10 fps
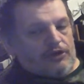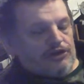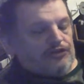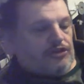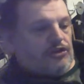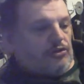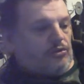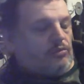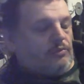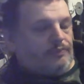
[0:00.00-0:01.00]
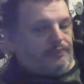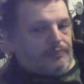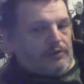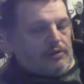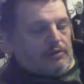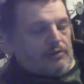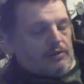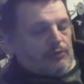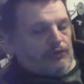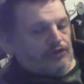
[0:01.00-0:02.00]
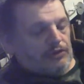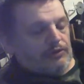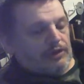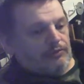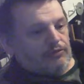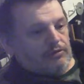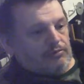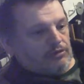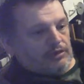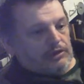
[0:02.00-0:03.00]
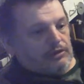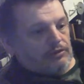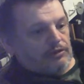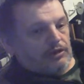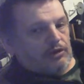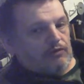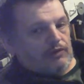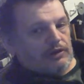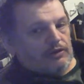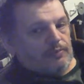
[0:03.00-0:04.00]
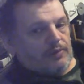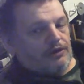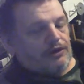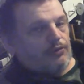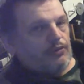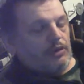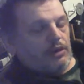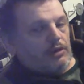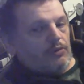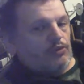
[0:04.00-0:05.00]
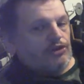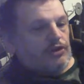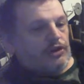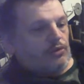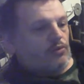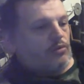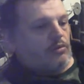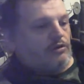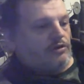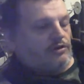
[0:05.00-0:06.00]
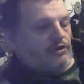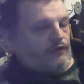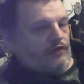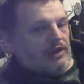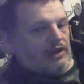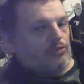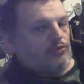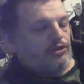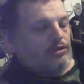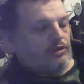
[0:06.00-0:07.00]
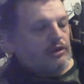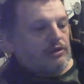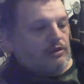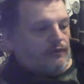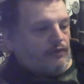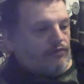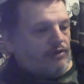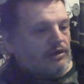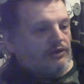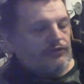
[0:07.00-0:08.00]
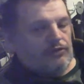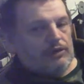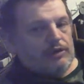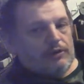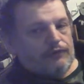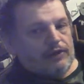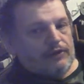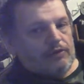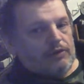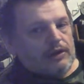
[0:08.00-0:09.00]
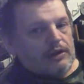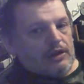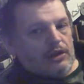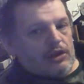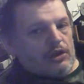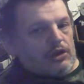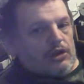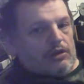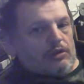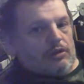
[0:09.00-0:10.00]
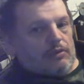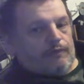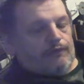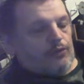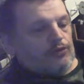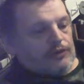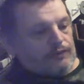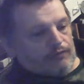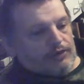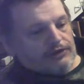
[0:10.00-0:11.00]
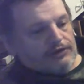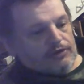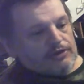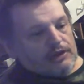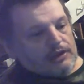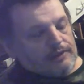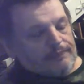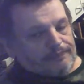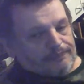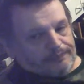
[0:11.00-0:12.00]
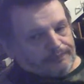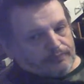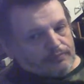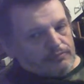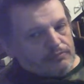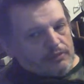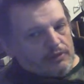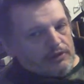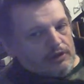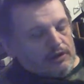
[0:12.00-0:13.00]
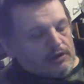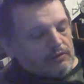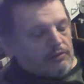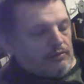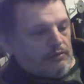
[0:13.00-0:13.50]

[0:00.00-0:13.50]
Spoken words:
Each kill, I wish they would up the kill rate a little bit. I know when you kill different animals, you know, you get different credits. Like if you had like 4 different ratings of deer, you know,